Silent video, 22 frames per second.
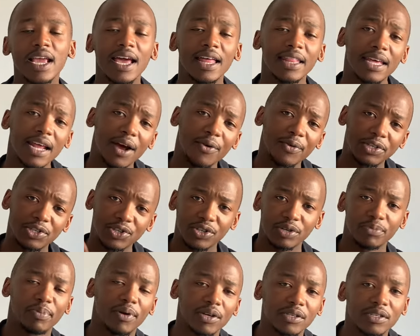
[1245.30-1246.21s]
and then I went to
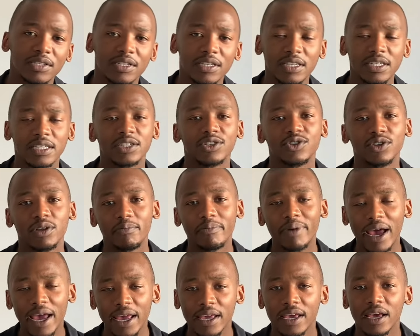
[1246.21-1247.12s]
deposit it into the
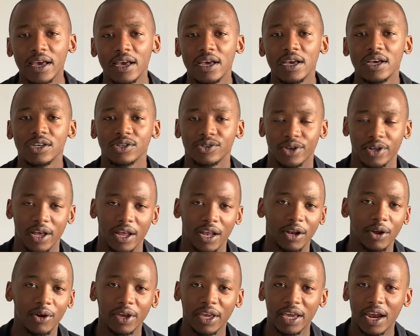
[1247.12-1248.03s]
bank so that
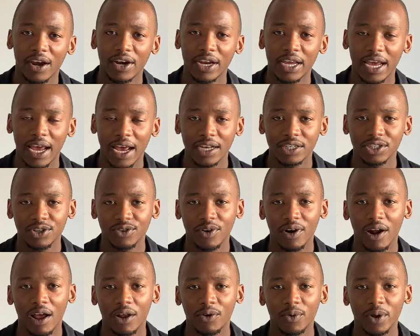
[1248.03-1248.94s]
I don't carry cash
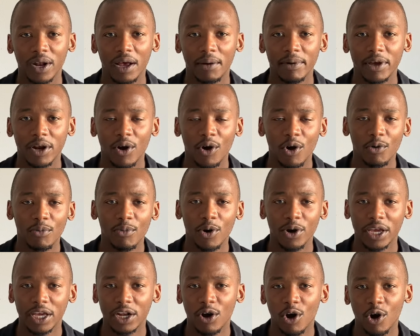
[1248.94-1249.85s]
around when I'm at home
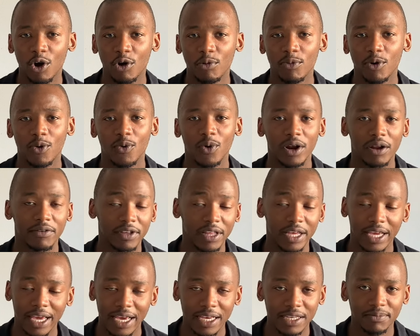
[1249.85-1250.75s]
or get home or
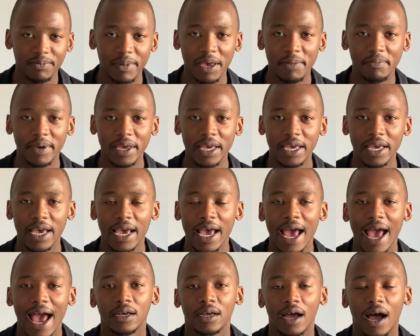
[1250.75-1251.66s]
whatever the case may be.
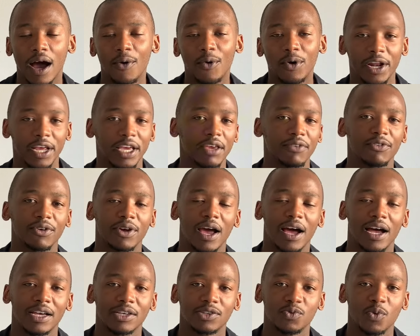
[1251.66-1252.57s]
I want to give you
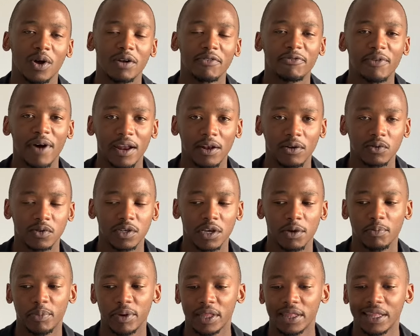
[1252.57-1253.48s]
guys one final
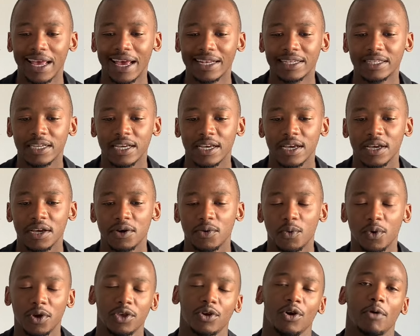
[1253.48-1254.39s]
tip in that
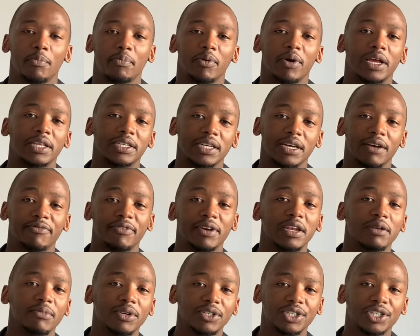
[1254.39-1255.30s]
when you're operating a
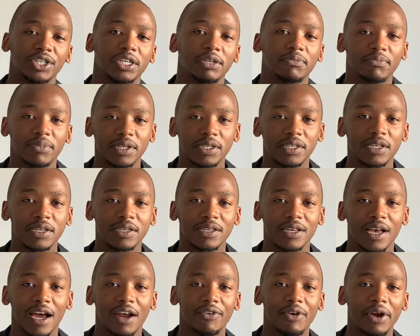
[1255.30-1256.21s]
vending machine
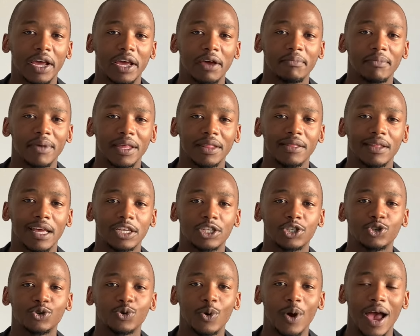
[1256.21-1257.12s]
business, I recommend
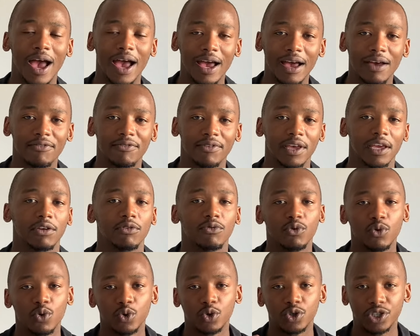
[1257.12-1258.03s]
that you have a
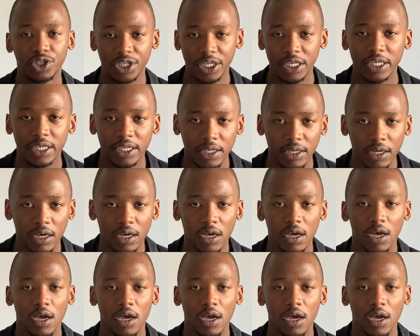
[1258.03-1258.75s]
routine